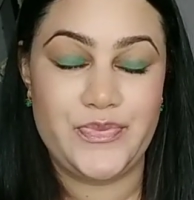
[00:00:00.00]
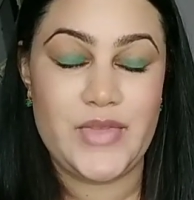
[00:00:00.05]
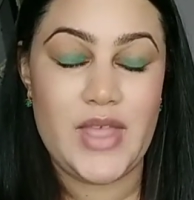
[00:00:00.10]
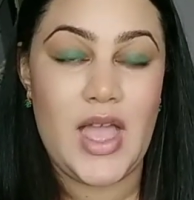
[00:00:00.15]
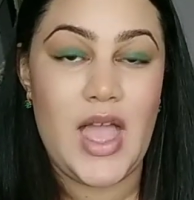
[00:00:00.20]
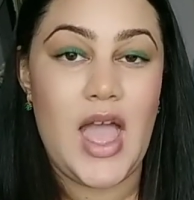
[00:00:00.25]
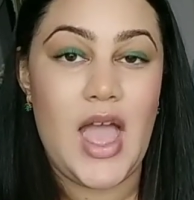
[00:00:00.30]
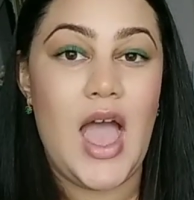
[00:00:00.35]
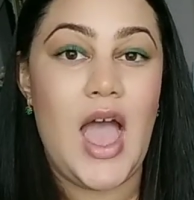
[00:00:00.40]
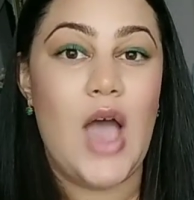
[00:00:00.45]

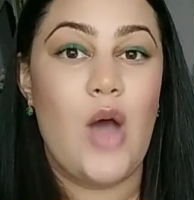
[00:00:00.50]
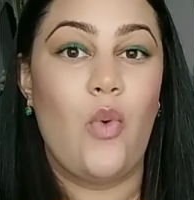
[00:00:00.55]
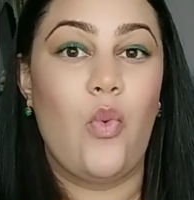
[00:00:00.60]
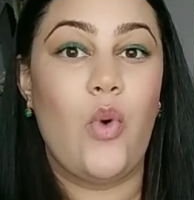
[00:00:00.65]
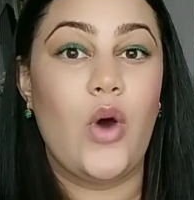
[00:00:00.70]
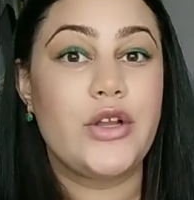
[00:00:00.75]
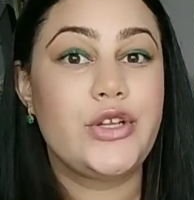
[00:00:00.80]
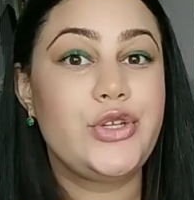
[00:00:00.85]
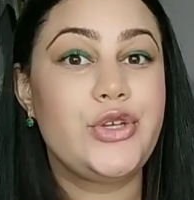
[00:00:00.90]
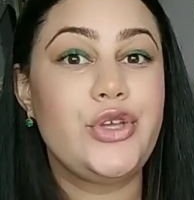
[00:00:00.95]
What do
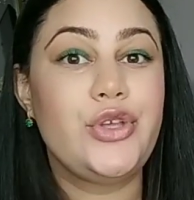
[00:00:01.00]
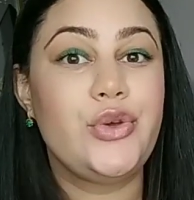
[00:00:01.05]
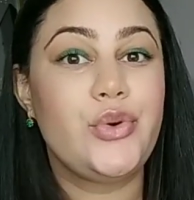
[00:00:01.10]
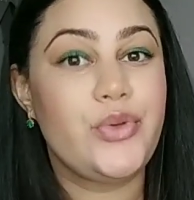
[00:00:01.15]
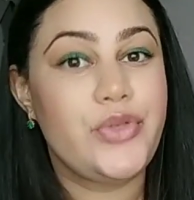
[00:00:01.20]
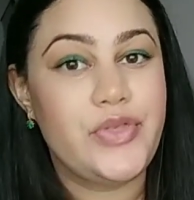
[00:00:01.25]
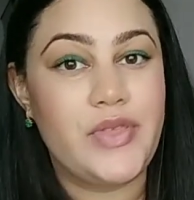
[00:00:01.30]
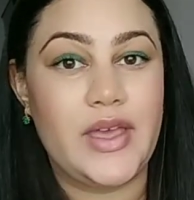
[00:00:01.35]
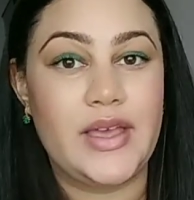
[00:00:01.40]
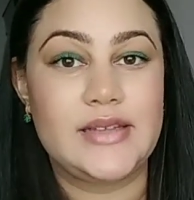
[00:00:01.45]
you
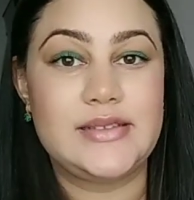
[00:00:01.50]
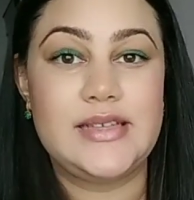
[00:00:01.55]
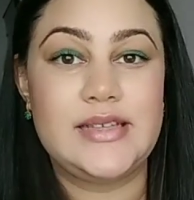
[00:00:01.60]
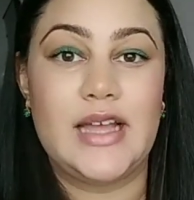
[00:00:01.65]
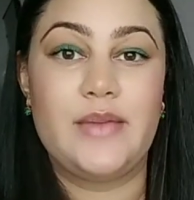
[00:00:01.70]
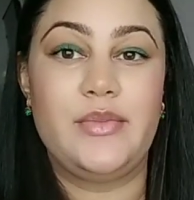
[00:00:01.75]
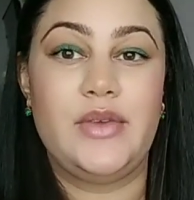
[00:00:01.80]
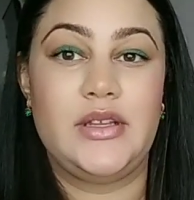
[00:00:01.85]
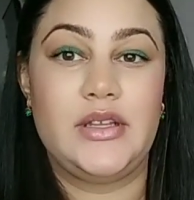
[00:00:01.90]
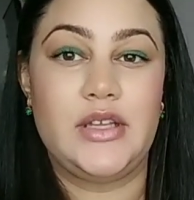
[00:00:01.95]
think? Tell me in the
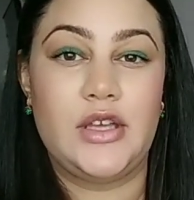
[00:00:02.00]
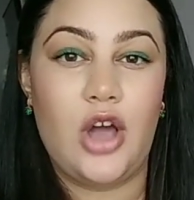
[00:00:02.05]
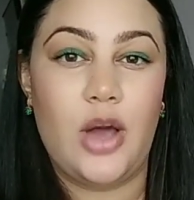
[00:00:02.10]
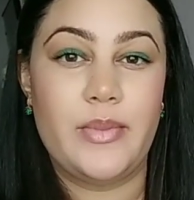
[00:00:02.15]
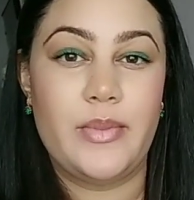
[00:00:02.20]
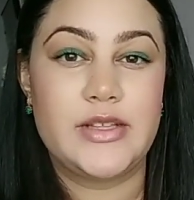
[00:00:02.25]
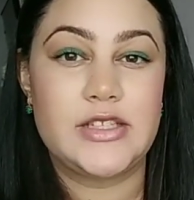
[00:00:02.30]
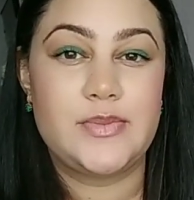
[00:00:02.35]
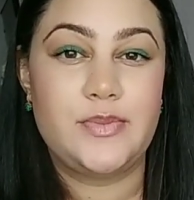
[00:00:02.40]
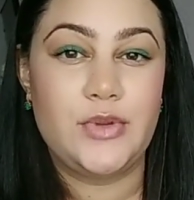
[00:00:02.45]
comments
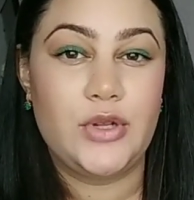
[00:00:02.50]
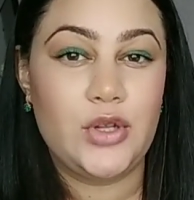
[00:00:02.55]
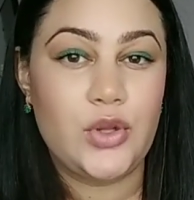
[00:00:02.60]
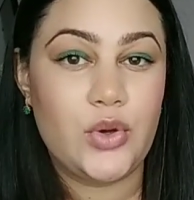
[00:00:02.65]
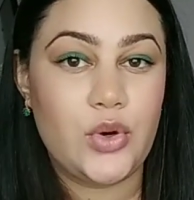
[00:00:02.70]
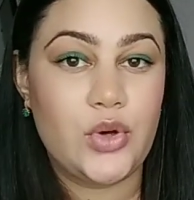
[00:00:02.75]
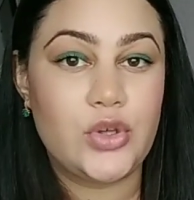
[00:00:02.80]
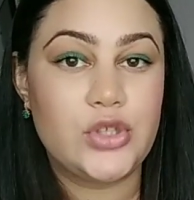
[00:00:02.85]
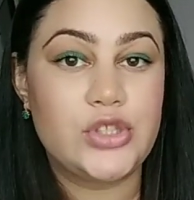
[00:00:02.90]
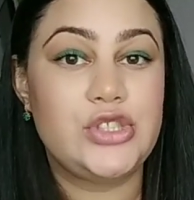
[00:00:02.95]
below.
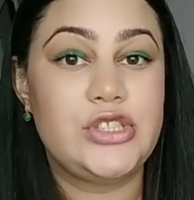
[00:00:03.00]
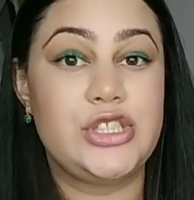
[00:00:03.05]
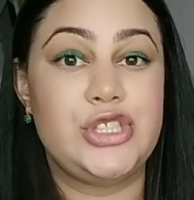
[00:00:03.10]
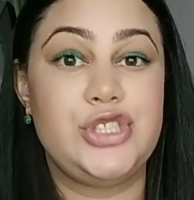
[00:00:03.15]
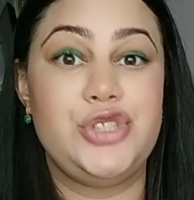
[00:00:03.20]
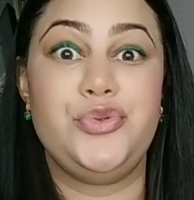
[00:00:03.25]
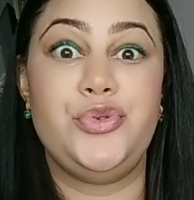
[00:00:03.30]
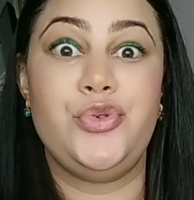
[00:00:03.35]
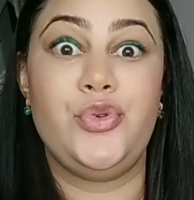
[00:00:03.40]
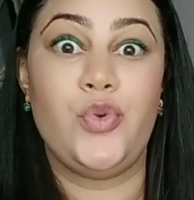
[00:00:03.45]
Did you
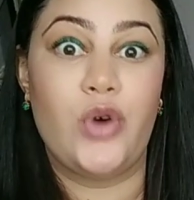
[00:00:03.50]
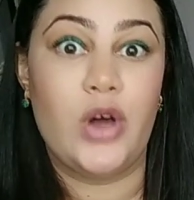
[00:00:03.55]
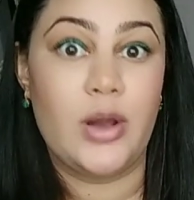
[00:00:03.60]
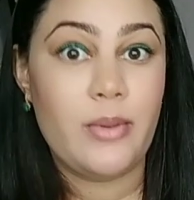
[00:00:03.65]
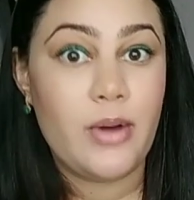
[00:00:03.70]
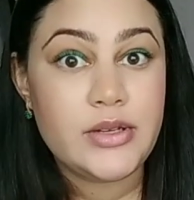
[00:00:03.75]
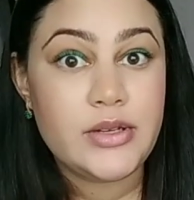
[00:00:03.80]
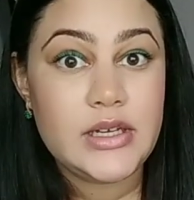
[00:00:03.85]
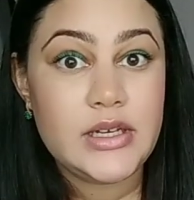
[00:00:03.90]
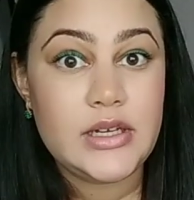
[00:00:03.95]
know about
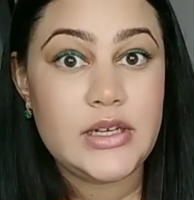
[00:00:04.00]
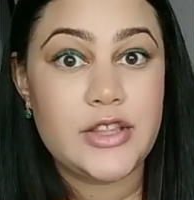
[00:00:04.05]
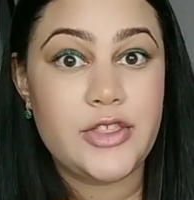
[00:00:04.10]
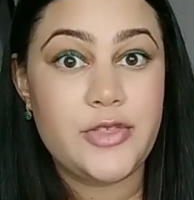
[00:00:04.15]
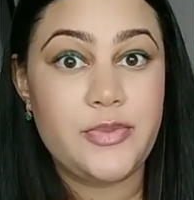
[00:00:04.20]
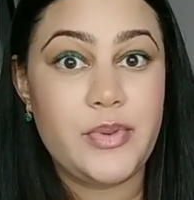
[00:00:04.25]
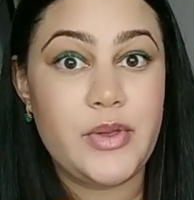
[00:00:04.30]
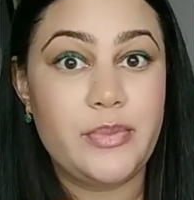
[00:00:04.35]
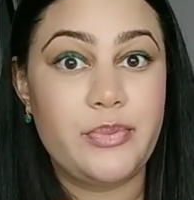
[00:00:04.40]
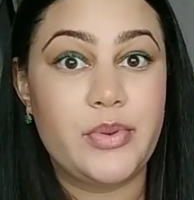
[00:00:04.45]
the earth
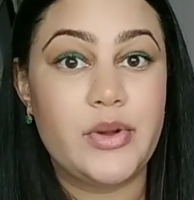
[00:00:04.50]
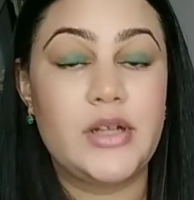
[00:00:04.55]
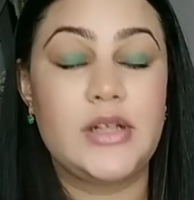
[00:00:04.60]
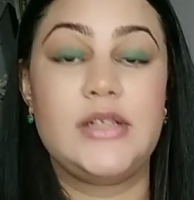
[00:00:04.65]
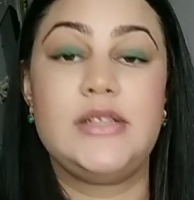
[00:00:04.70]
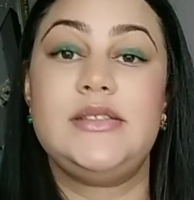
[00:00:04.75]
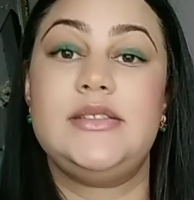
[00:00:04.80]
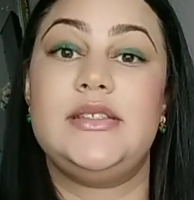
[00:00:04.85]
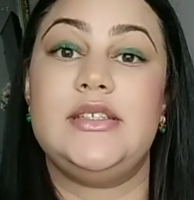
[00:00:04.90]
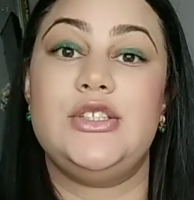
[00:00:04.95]
people?
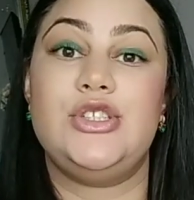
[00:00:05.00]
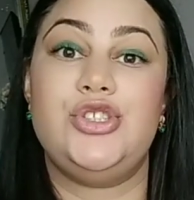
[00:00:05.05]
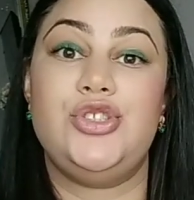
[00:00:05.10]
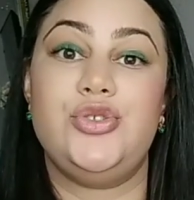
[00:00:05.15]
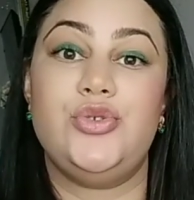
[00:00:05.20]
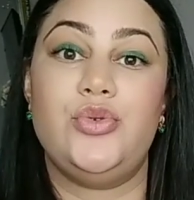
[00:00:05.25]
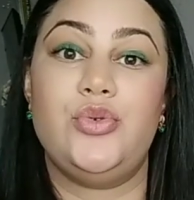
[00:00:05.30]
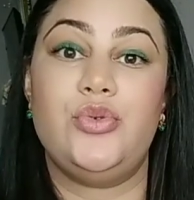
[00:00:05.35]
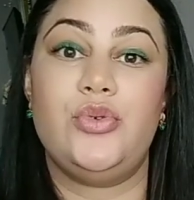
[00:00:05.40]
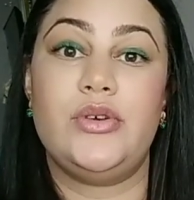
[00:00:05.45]
Did you
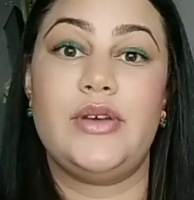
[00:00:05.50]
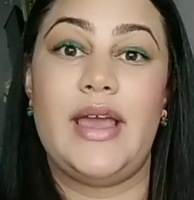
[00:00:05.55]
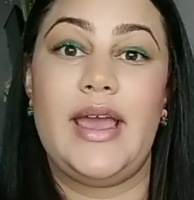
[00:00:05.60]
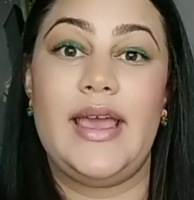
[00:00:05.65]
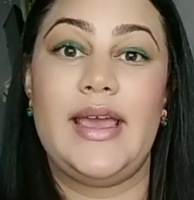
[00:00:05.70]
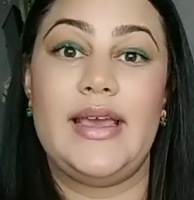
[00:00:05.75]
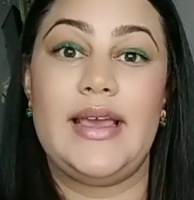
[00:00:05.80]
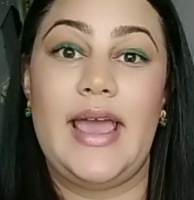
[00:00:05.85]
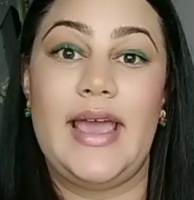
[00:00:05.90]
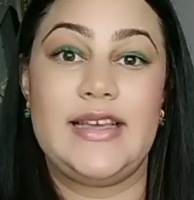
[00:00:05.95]

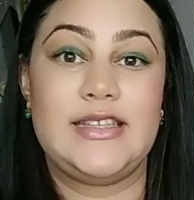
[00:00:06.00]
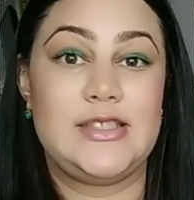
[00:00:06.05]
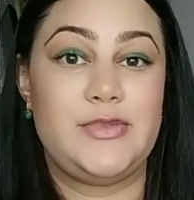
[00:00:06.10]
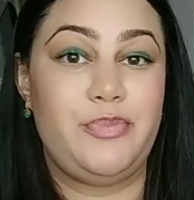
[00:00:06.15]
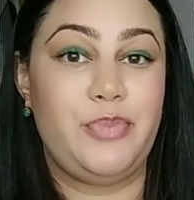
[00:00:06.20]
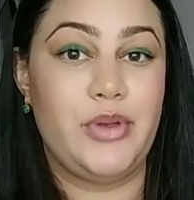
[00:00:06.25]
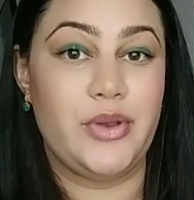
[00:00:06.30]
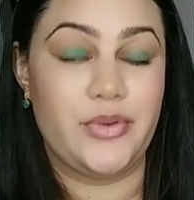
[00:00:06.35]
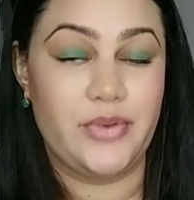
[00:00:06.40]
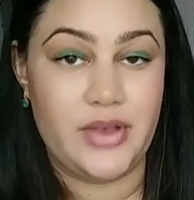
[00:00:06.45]

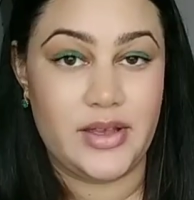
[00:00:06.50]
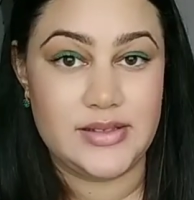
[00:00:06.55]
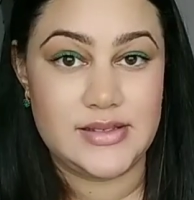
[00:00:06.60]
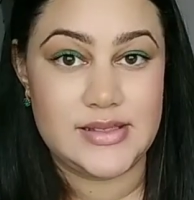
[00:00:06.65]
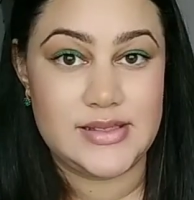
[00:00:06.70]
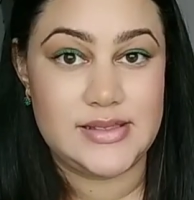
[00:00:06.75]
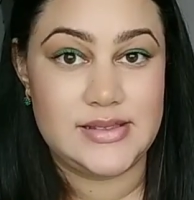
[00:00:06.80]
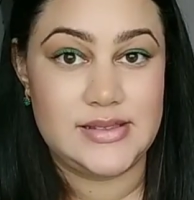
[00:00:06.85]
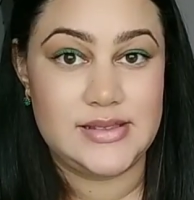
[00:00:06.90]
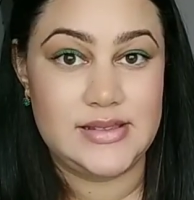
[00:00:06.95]
experience
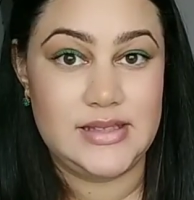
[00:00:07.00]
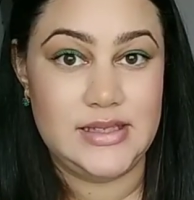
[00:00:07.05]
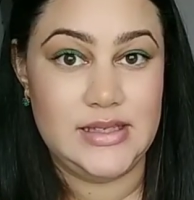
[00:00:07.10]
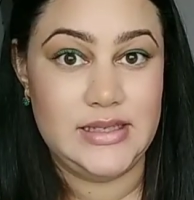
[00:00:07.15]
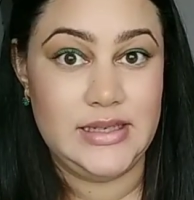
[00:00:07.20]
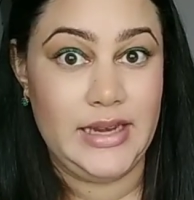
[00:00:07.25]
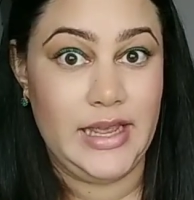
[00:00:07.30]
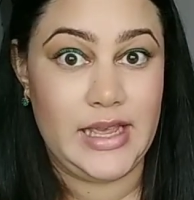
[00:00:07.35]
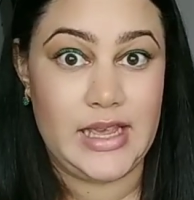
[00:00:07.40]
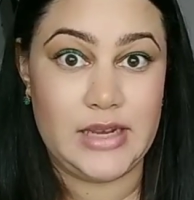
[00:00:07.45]
the naked
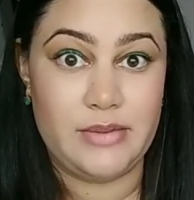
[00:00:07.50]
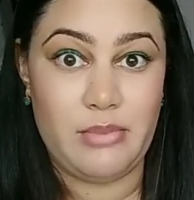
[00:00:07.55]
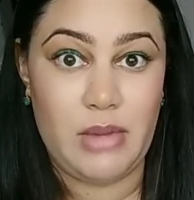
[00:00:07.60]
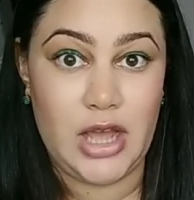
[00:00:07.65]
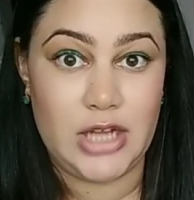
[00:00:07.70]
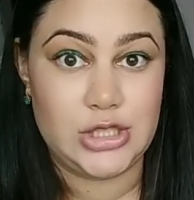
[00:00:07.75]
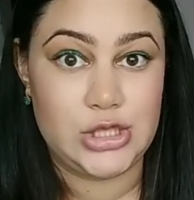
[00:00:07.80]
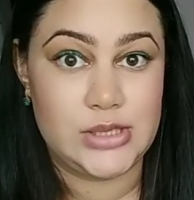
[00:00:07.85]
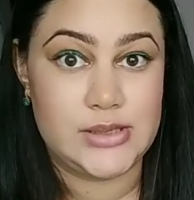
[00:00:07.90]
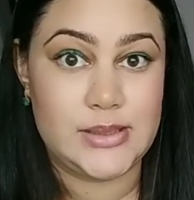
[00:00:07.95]
marches
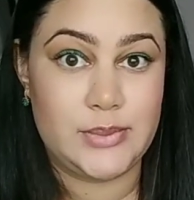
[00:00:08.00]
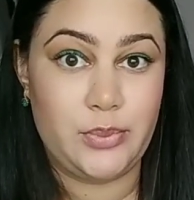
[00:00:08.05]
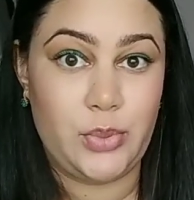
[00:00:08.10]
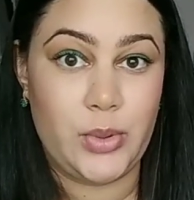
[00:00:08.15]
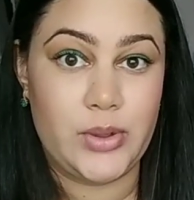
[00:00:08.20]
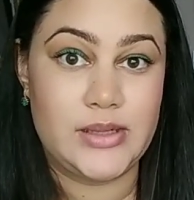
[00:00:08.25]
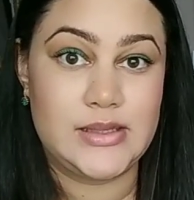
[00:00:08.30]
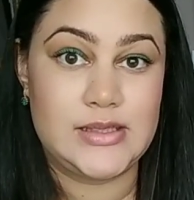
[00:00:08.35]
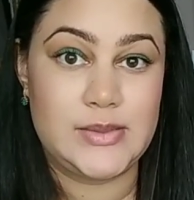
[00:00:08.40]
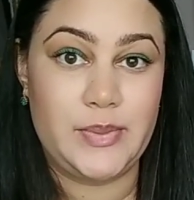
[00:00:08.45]
in Port of
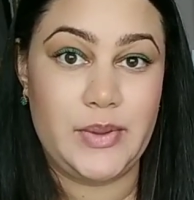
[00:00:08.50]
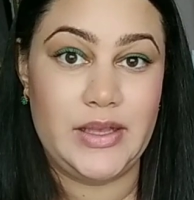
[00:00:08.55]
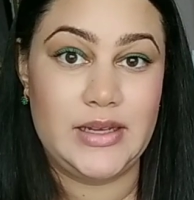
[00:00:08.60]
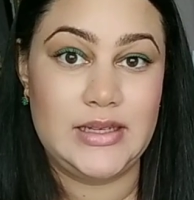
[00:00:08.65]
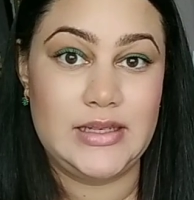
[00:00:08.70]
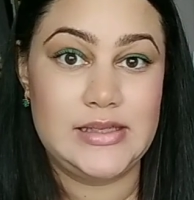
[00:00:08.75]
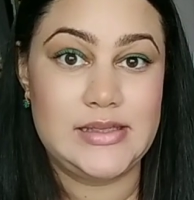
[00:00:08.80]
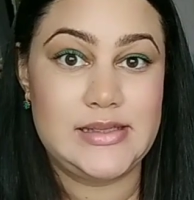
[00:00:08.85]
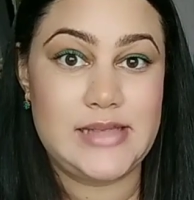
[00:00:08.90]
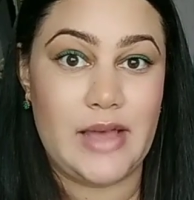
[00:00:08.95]
Spain in the
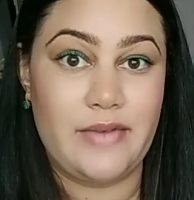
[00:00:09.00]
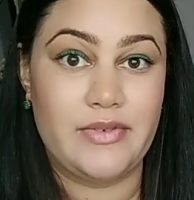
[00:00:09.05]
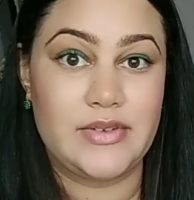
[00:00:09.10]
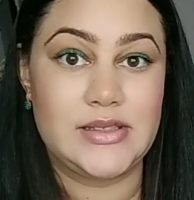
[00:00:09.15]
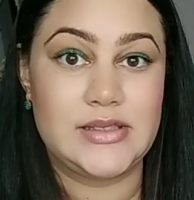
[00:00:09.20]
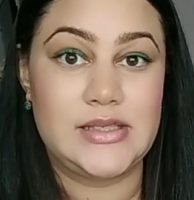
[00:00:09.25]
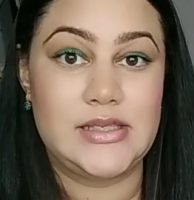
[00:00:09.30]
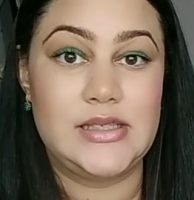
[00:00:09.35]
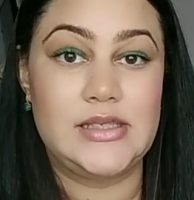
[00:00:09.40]
70s?